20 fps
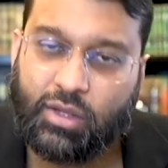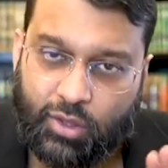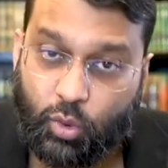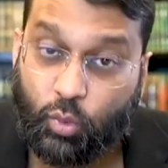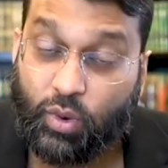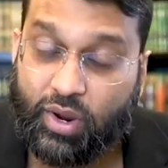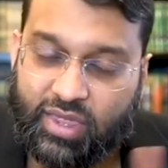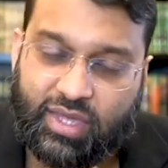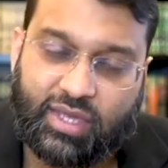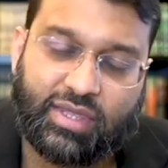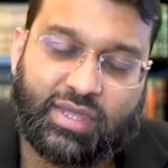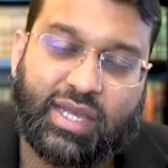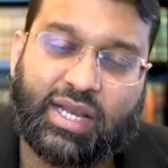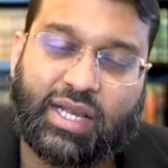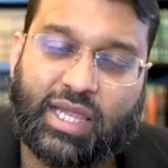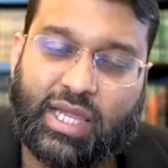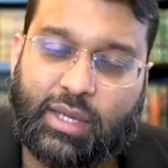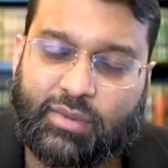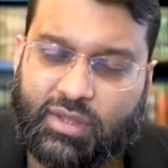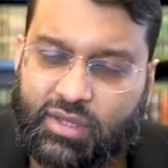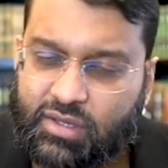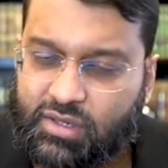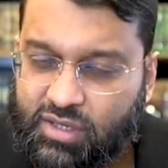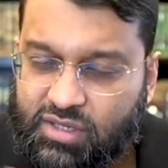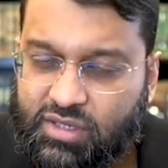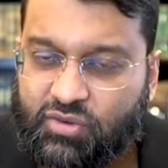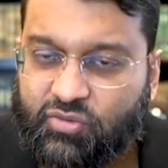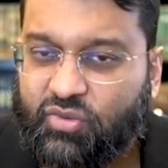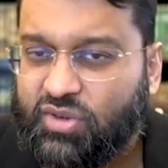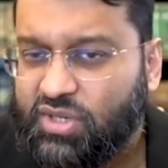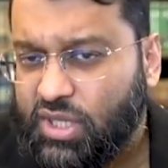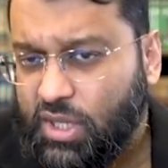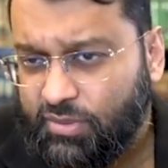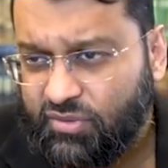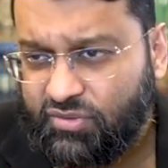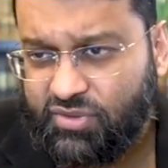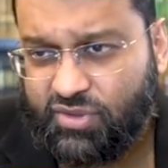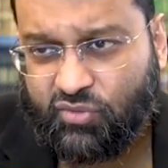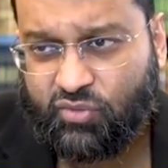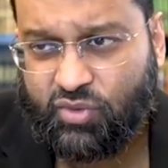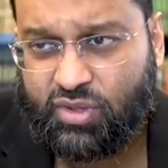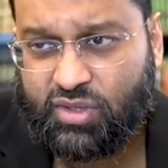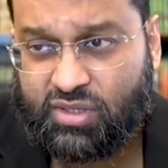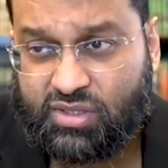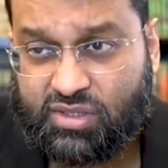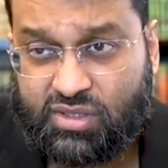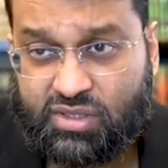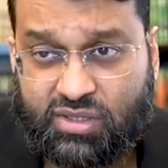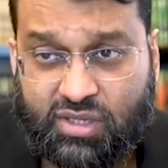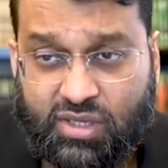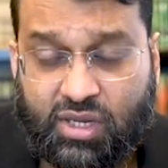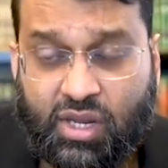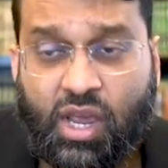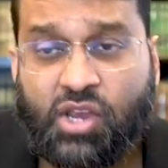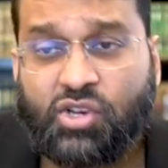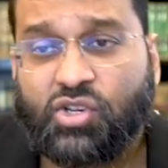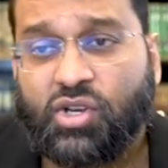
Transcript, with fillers: the way that they claim it. A different type of tafwid existed.